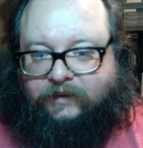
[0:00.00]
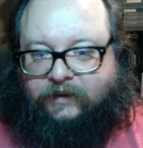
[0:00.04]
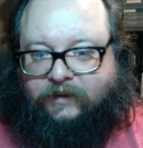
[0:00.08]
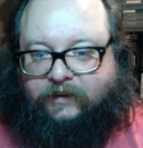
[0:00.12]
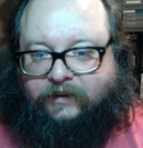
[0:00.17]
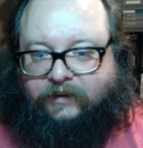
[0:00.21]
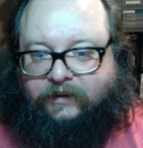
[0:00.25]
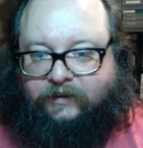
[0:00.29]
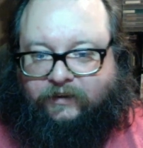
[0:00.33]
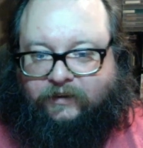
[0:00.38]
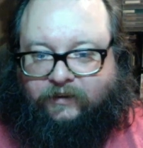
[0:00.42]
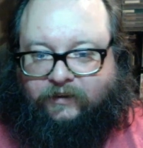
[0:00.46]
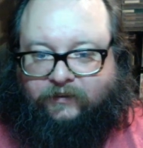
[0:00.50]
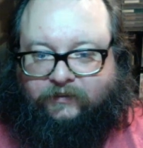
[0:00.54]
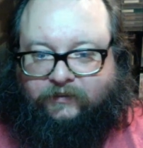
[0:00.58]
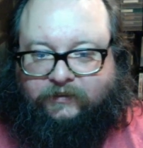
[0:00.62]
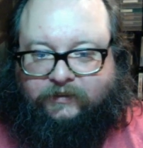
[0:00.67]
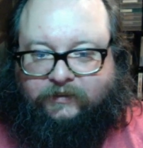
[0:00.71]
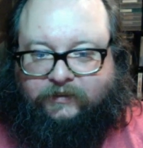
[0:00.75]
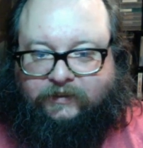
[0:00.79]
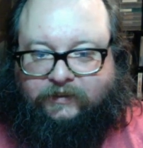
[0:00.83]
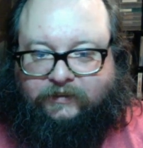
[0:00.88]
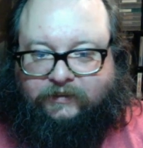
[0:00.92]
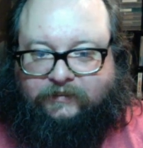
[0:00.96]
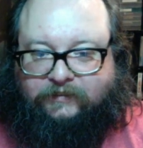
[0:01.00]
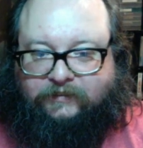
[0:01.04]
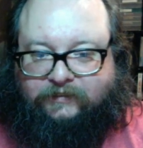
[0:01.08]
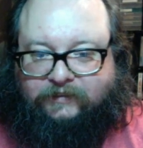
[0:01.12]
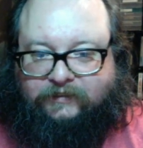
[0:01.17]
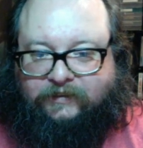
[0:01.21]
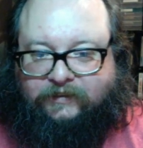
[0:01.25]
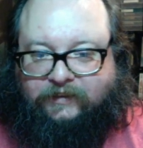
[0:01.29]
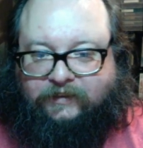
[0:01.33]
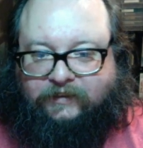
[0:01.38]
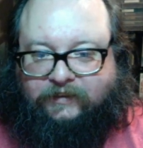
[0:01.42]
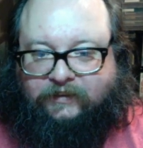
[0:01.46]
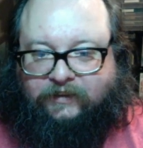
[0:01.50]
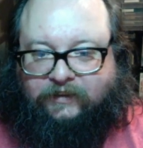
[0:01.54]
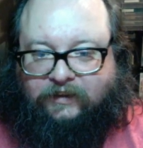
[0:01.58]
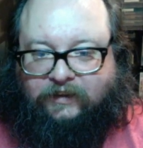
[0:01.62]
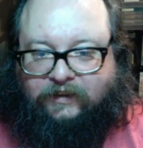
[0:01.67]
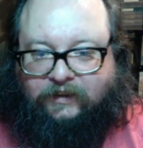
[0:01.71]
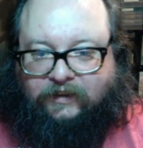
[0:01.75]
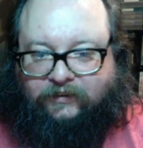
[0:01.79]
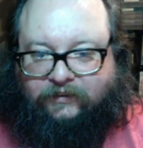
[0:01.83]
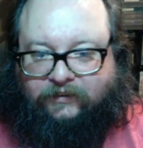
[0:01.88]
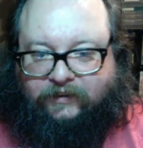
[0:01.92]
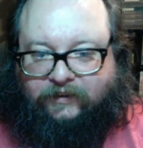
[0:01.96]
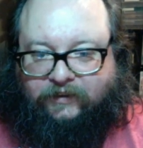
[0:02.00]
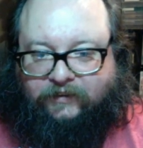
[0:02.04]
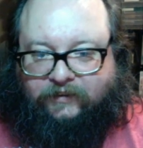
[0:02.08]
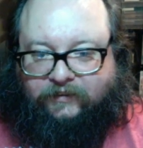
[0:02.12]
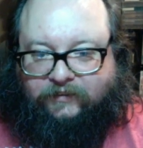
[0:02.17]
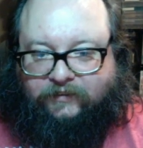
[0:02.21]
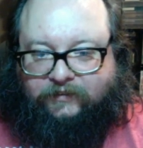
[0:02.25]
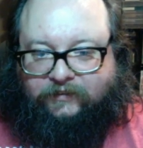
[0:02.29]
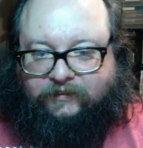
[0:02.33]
you go. Good. Get it all out, guys.